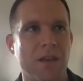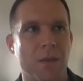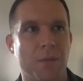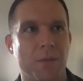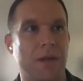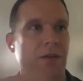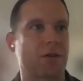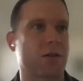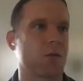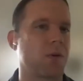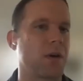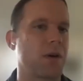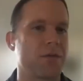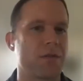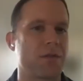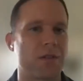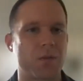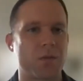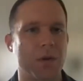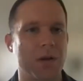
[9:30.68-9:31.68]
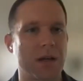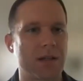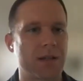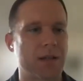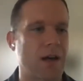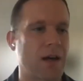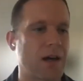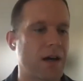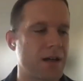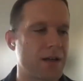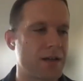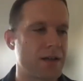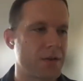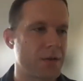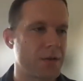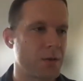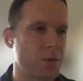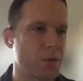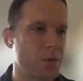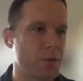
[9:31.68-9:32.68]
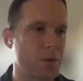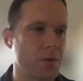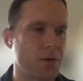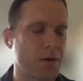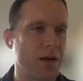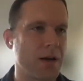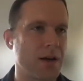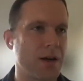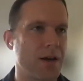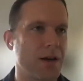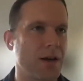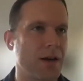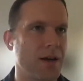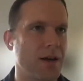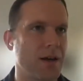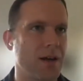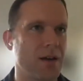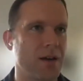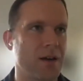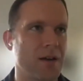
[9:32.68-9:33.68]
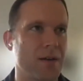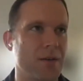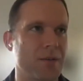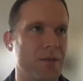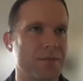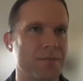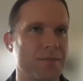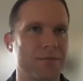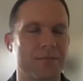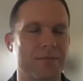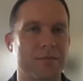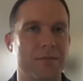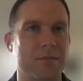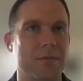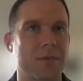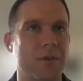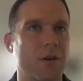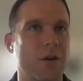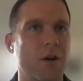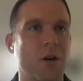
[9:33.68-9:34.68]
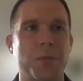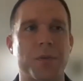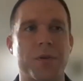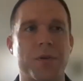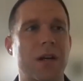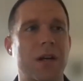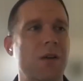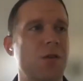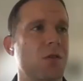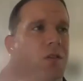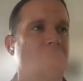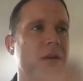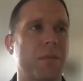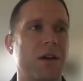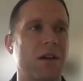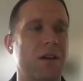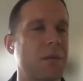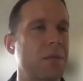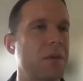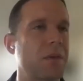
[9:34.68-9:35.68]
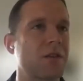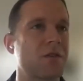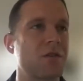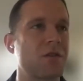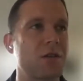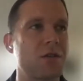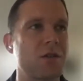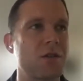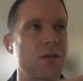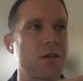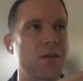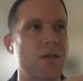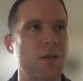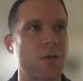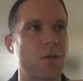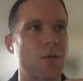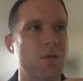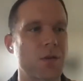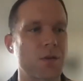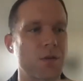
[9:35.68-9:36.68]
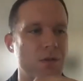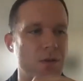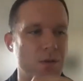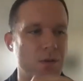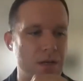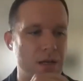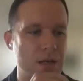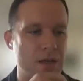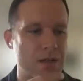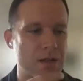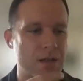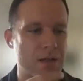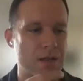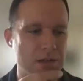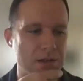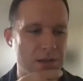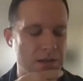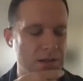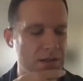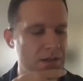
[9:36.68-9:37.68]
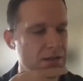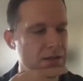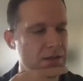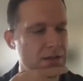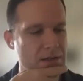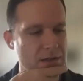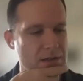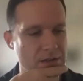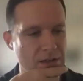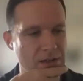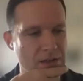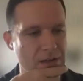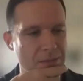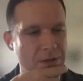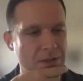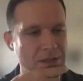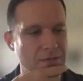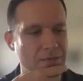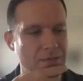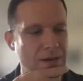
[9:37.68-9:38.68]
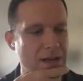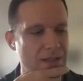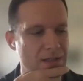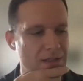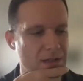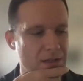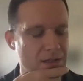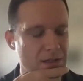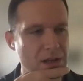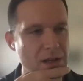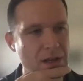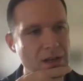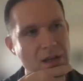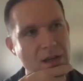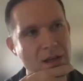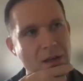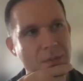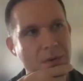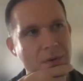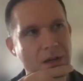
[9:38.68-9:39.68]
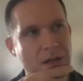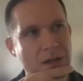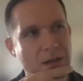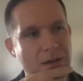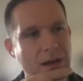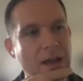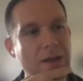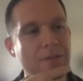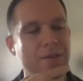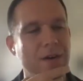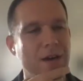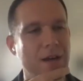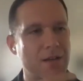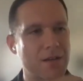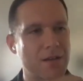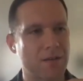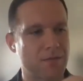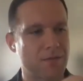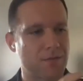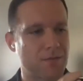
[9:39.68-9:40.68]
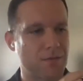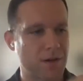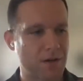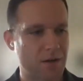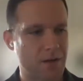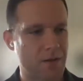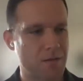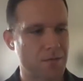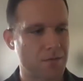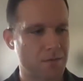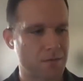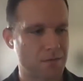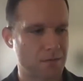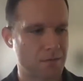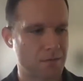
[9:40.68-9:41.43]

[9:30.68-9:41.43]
The Baker's Wife and Sweeney Todd to um, Harper and Angels in America. I mean, like she is so talented and multifaceted. But I find a very